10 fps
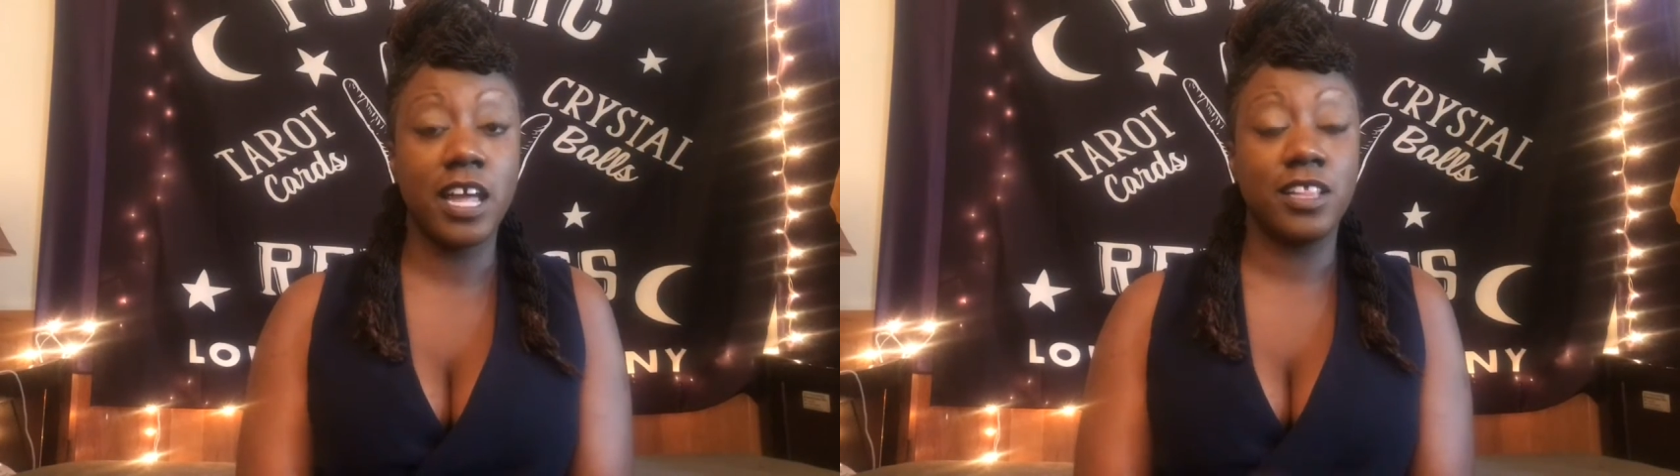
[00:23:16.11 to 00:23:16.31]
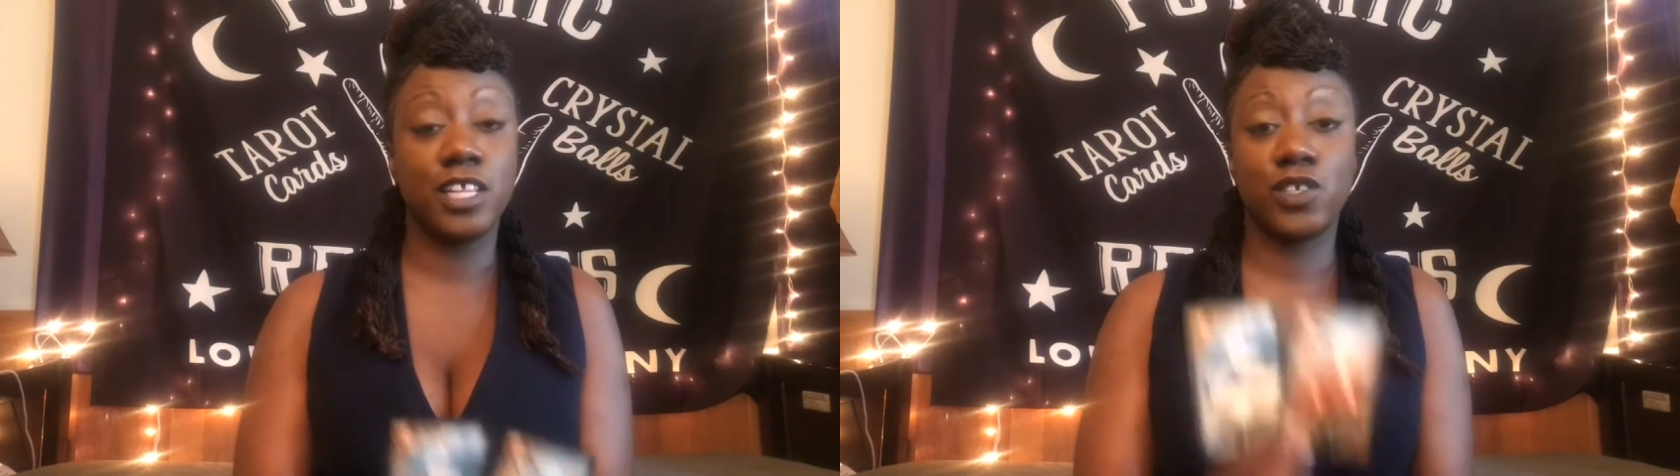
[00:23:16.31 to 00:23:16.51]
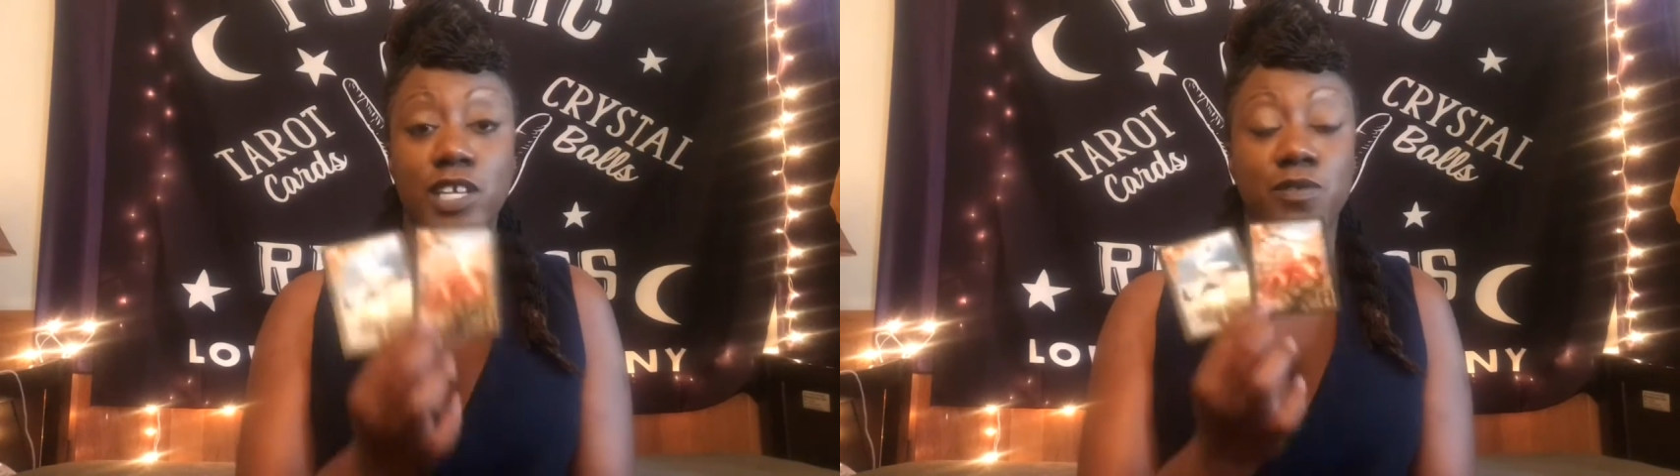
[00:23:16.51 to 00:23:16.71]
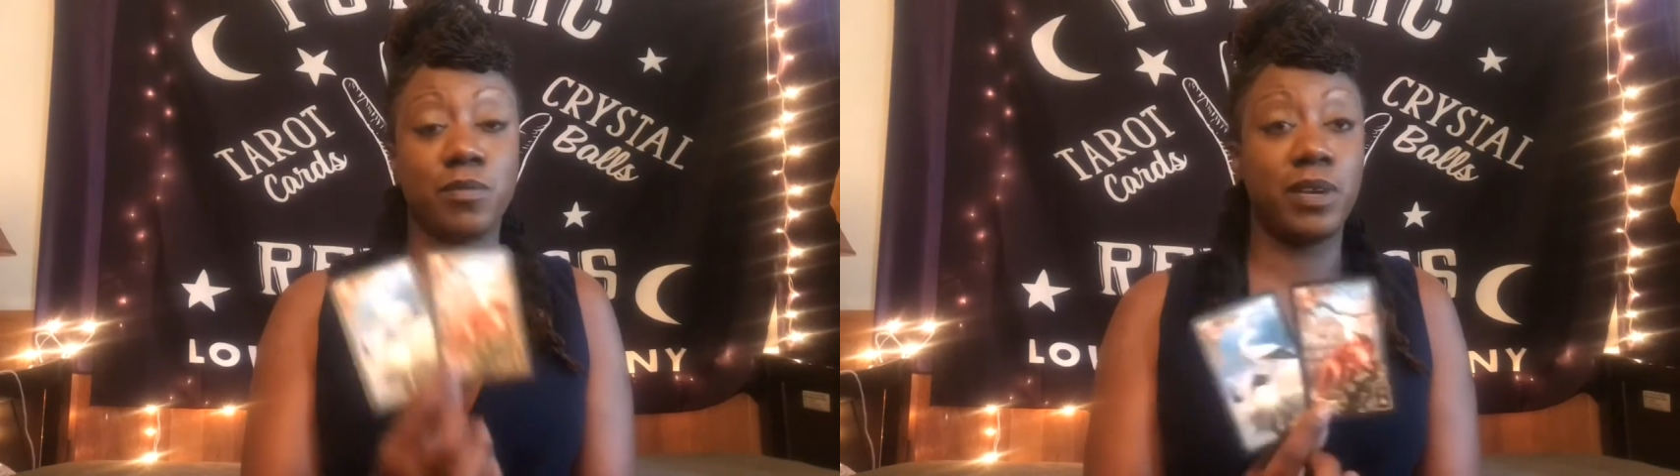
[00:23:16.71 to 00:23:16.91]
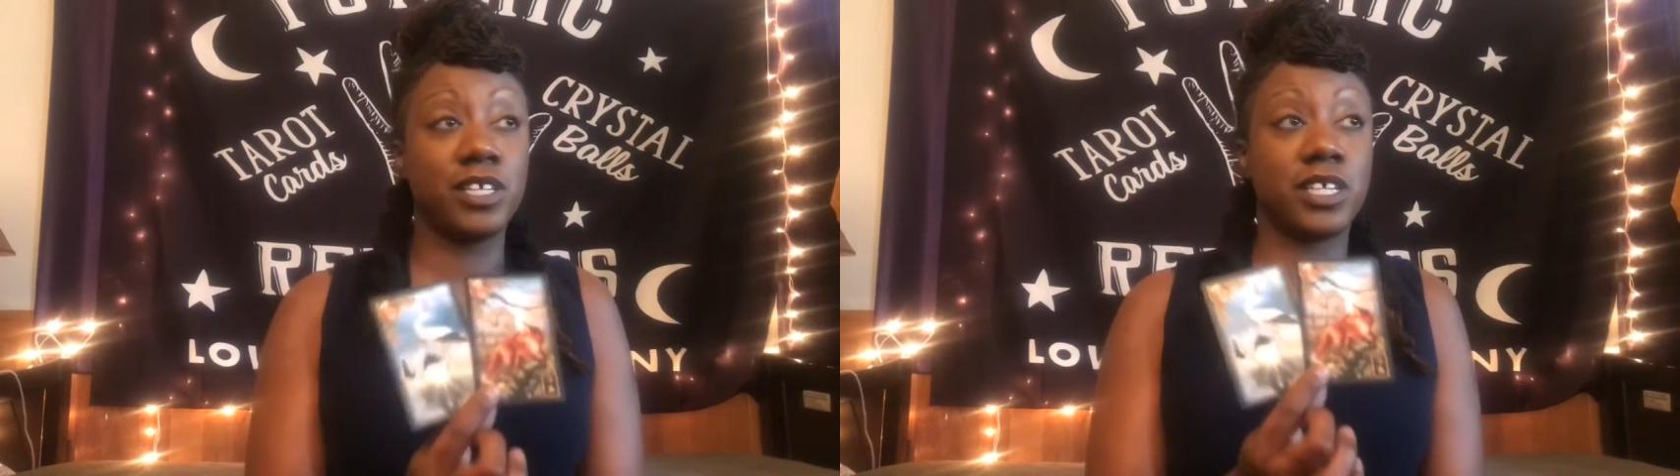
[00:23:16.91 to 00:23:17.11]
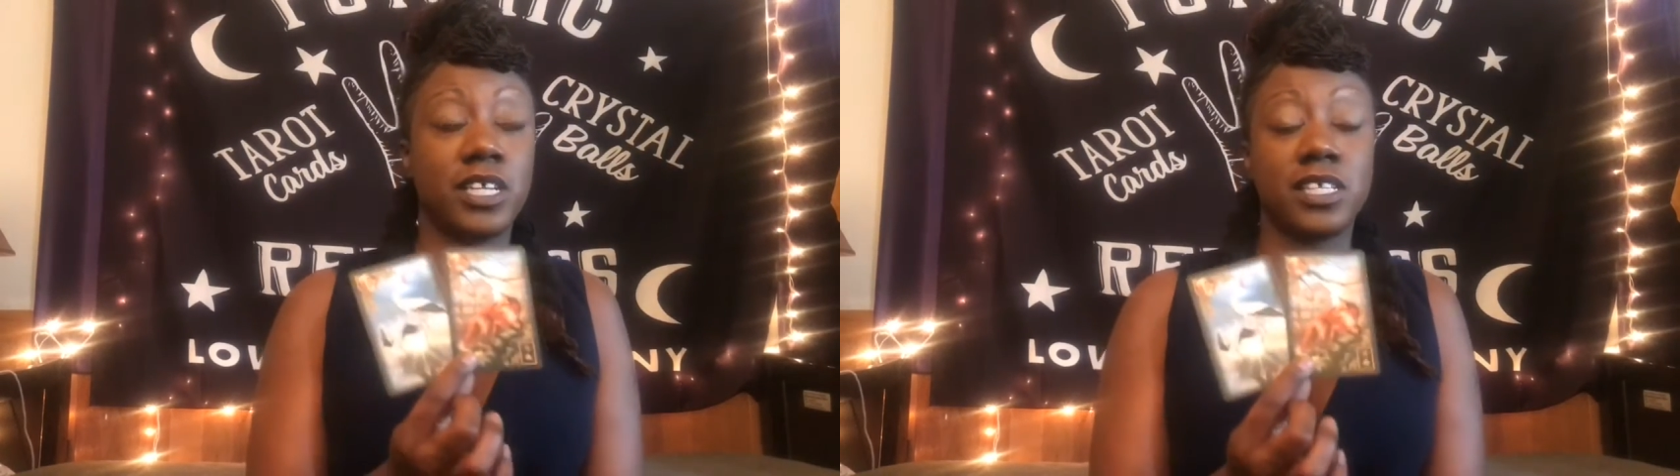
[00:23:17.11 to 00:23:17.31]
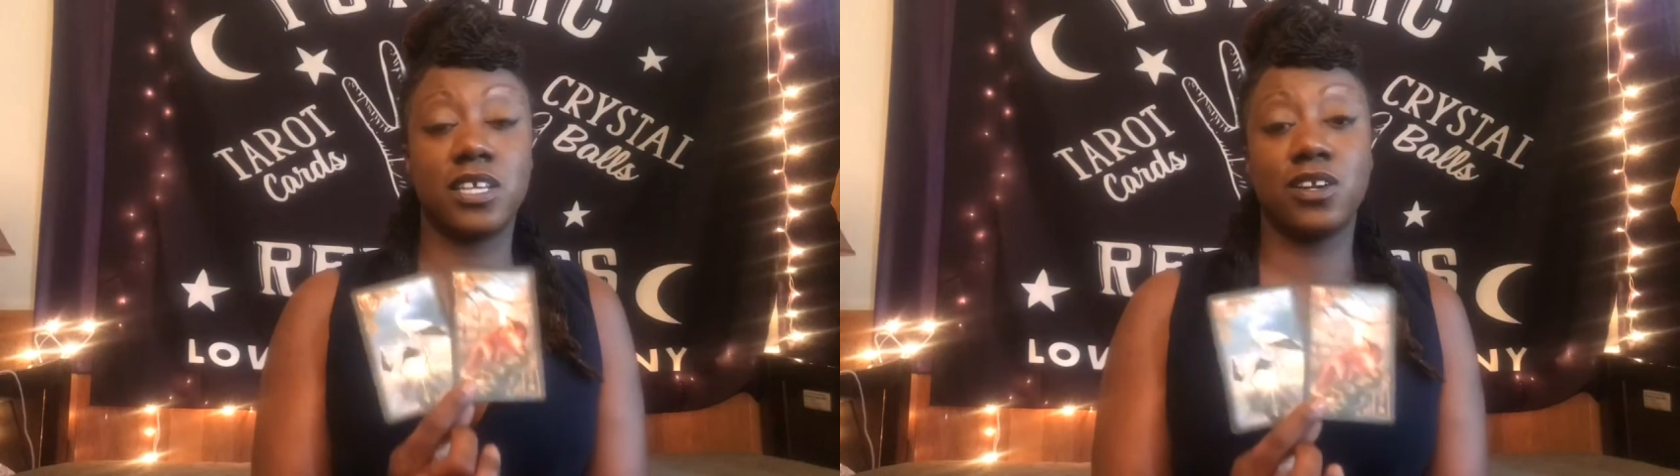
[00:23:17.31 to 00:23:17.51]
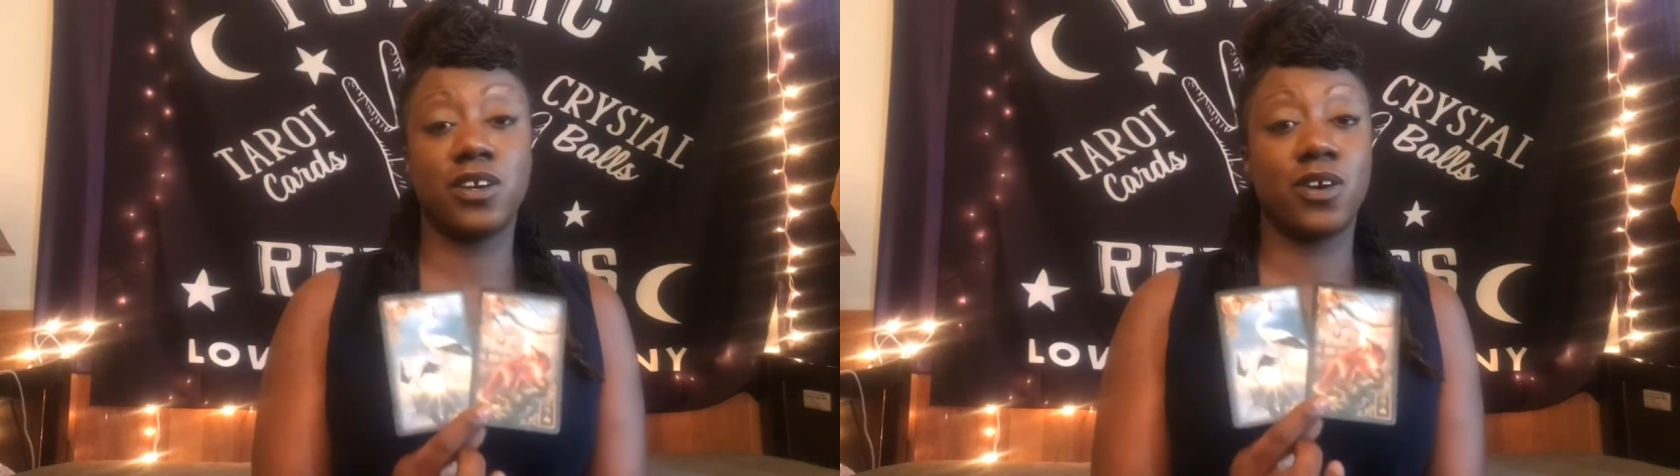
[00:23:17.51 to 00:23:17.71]
the transformation is in
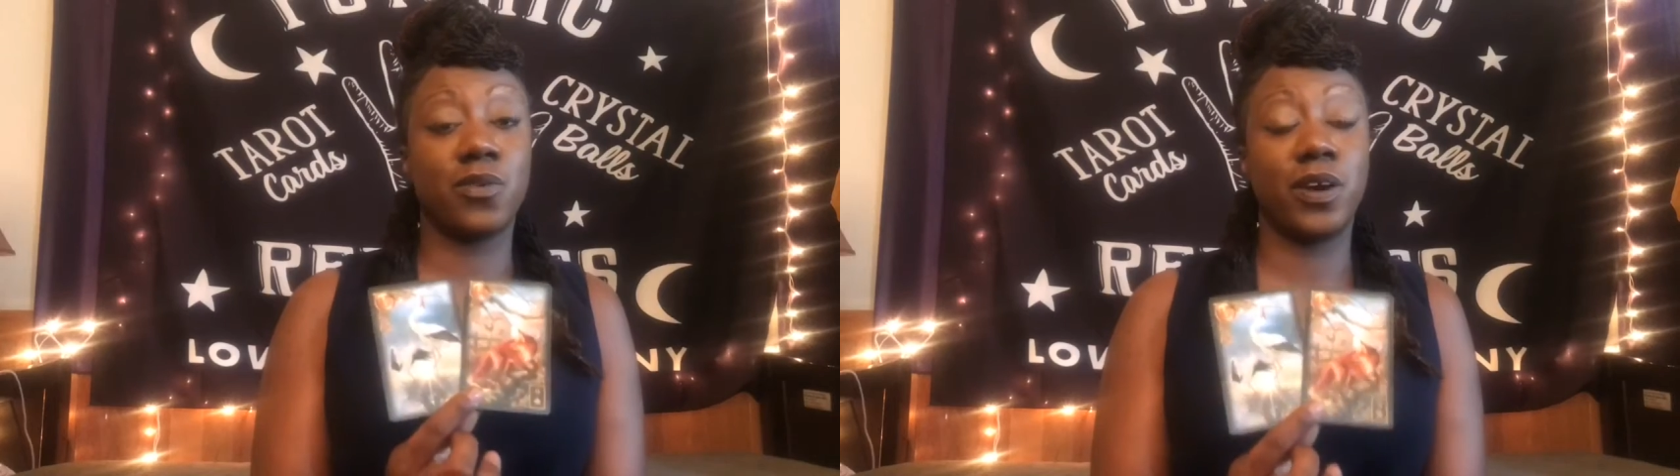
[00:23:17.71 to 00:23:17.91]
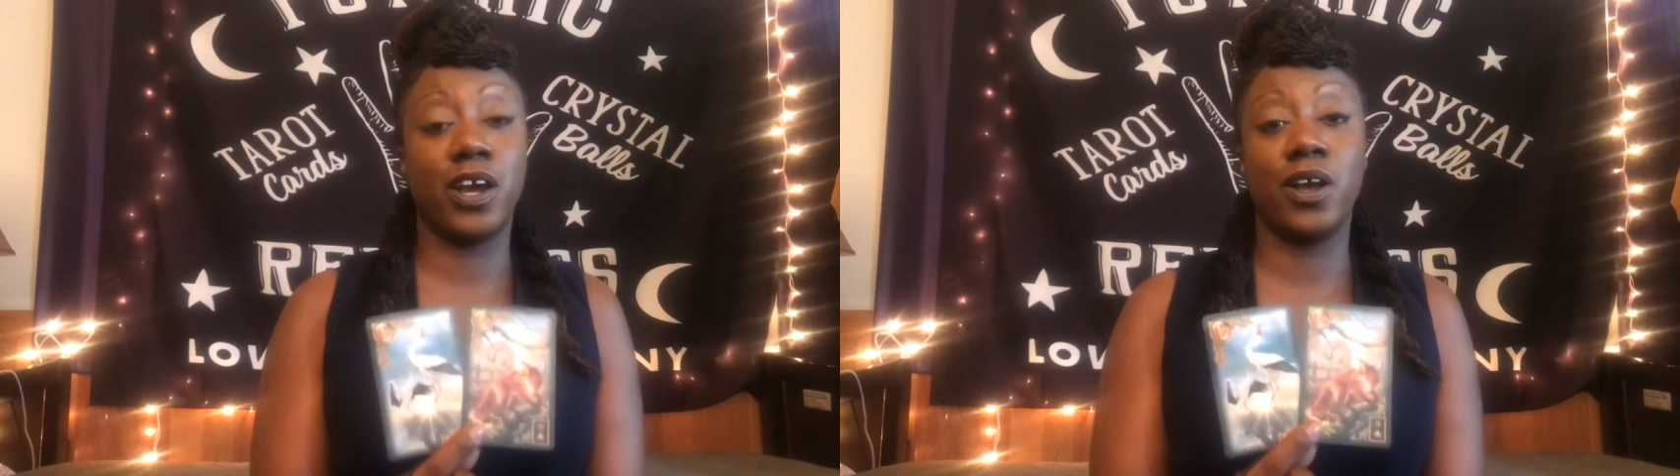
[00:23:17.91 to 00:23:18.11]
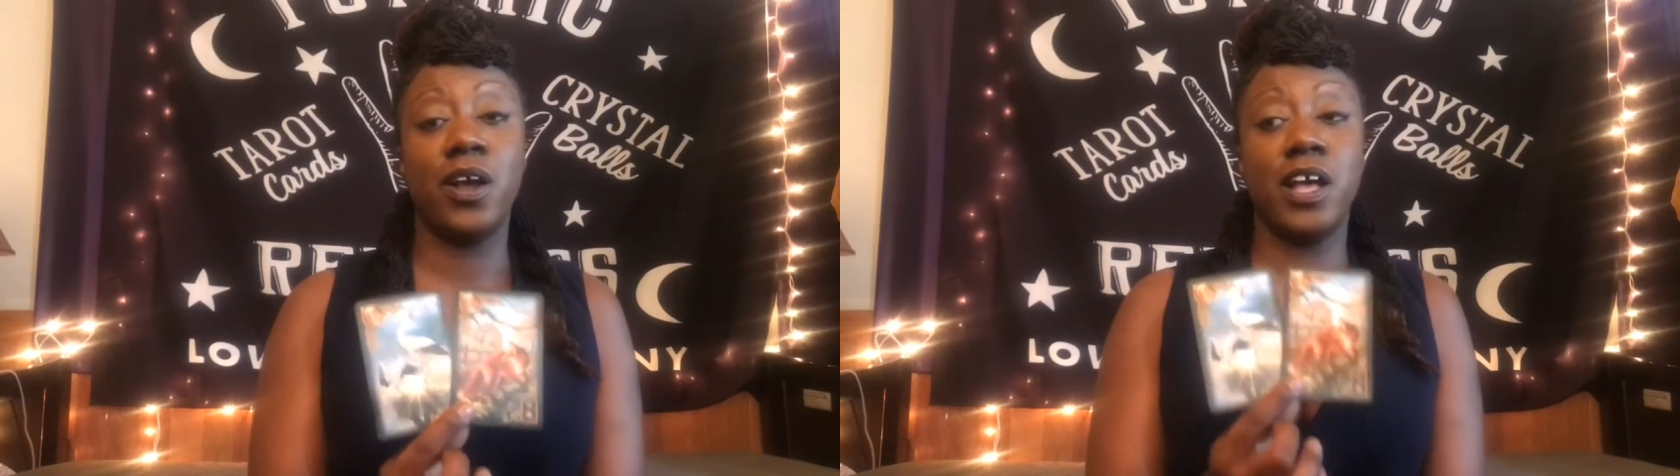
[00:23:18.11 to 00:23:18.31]
your career.